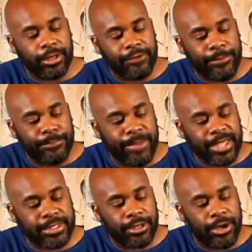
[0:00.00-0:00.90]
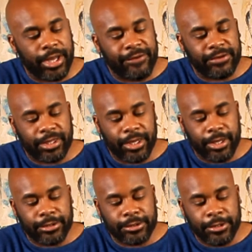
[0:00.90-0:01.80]
if I'm basing it on everything
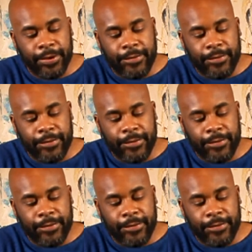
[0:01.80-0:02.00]
else,